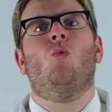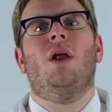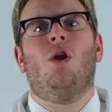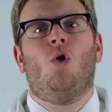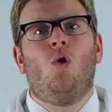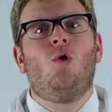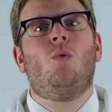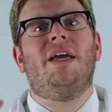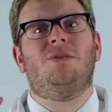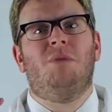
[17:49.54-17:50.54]
will
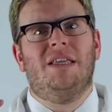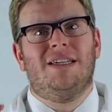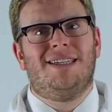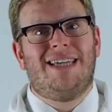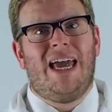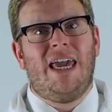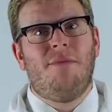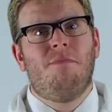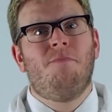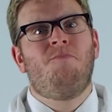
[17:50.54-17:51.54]
always be the
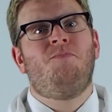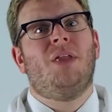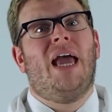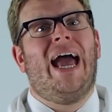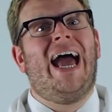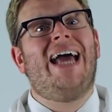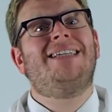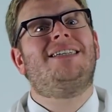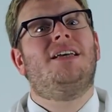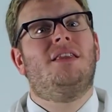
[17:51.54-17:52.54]
same
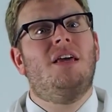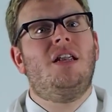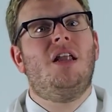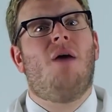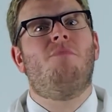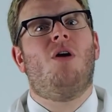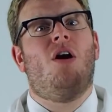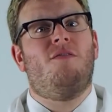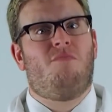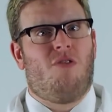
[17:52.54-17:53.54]
as the number
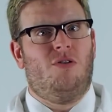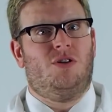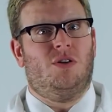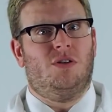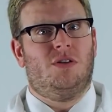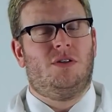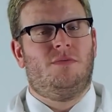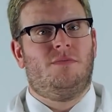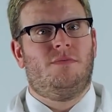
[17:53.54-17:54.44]
of protons,